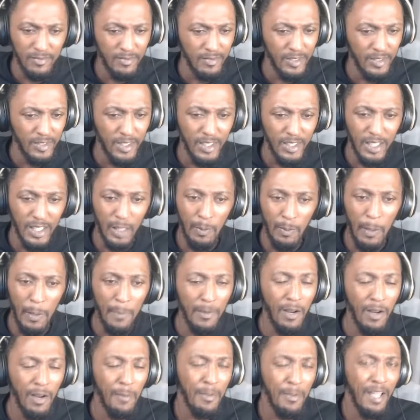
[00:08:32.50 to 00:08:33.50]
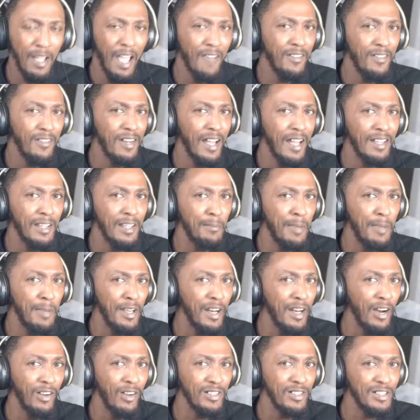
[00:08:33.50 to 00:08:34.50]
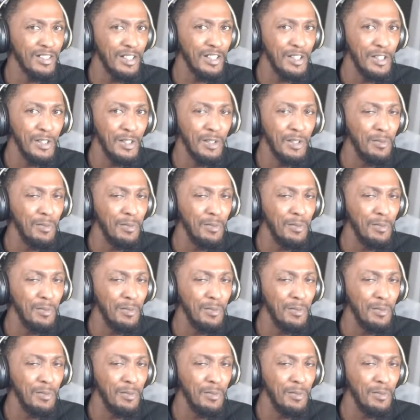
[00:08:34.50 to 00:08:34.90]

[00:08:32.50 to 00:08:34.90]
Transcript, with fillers: Just people don't be having nothing better else to do,